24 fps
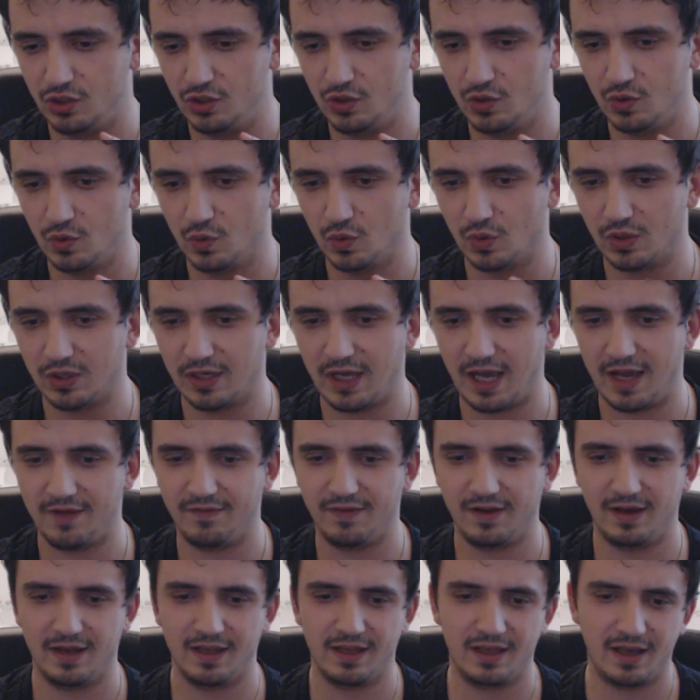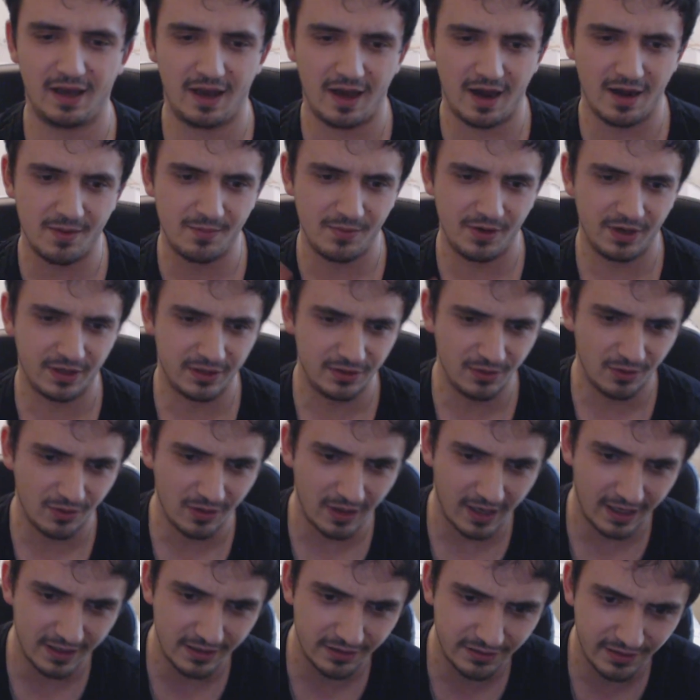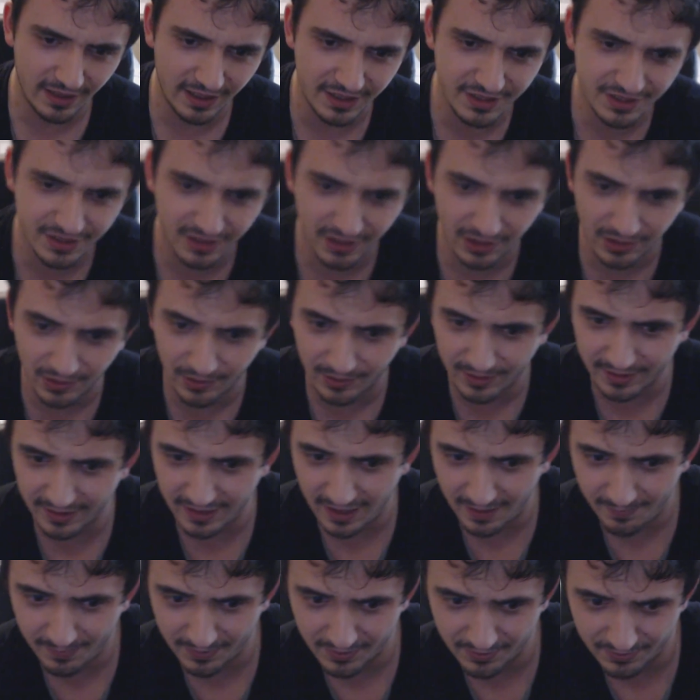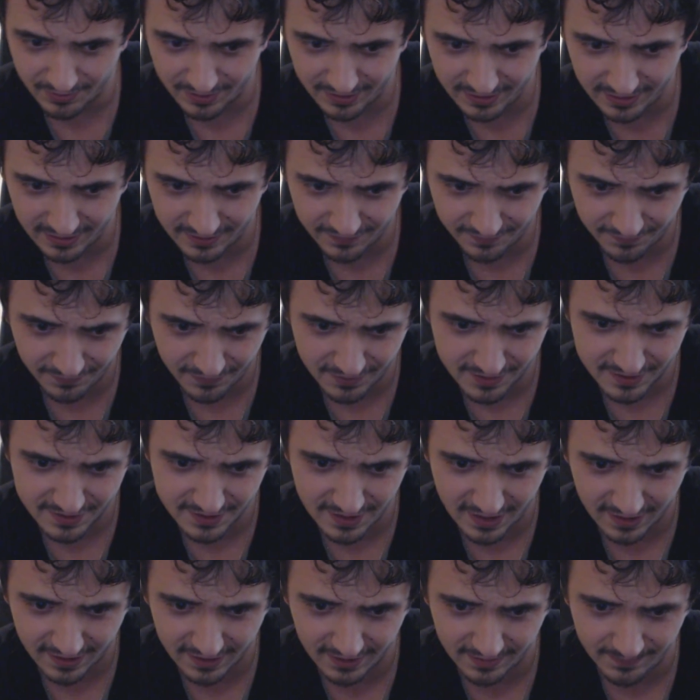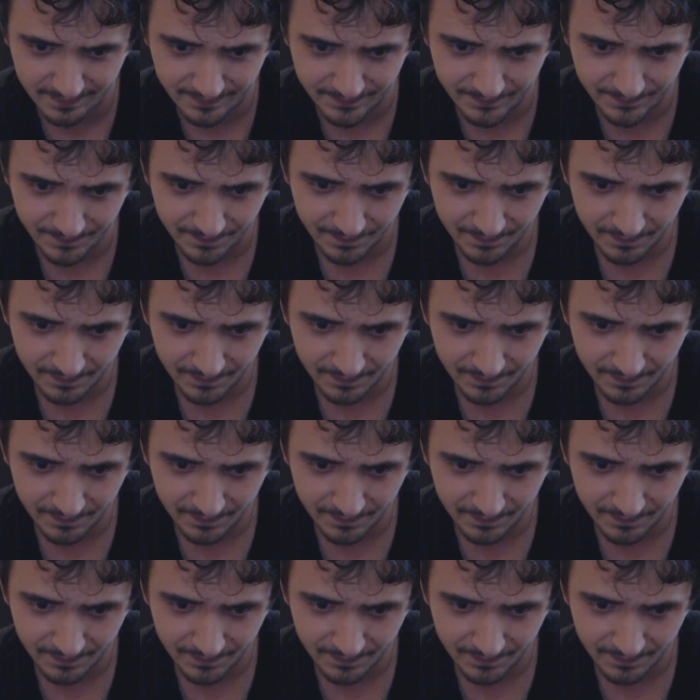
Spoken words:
you have a armor ignore. I need to actually look it up and read it for a second.